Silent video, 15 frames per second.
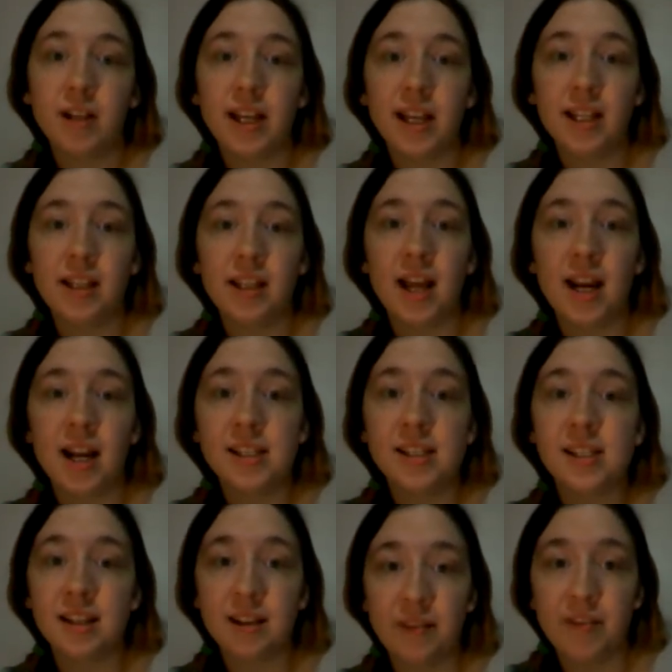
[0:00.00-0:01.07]
He let
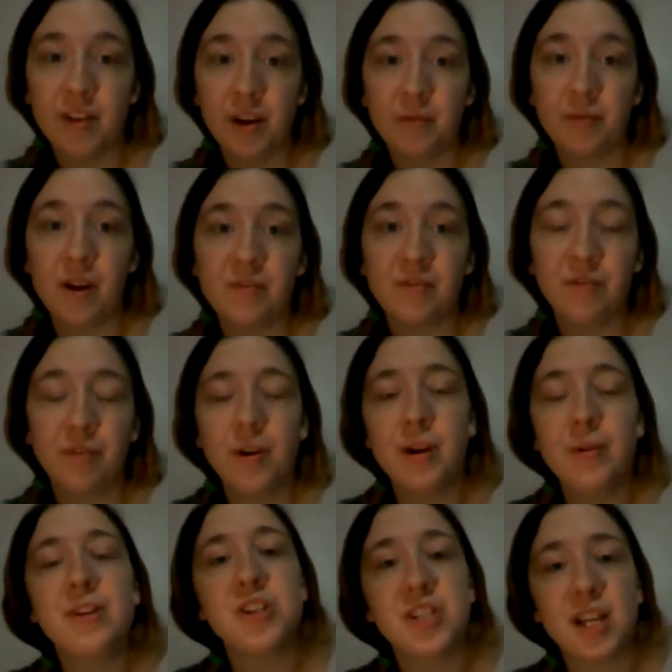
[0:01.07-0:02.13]
us live there rent-free.
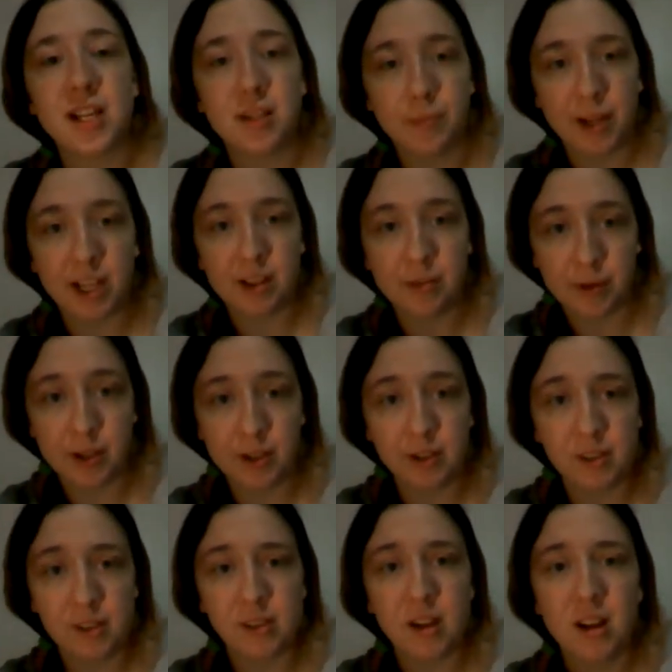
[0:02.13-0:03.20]
We just had to pay the bills.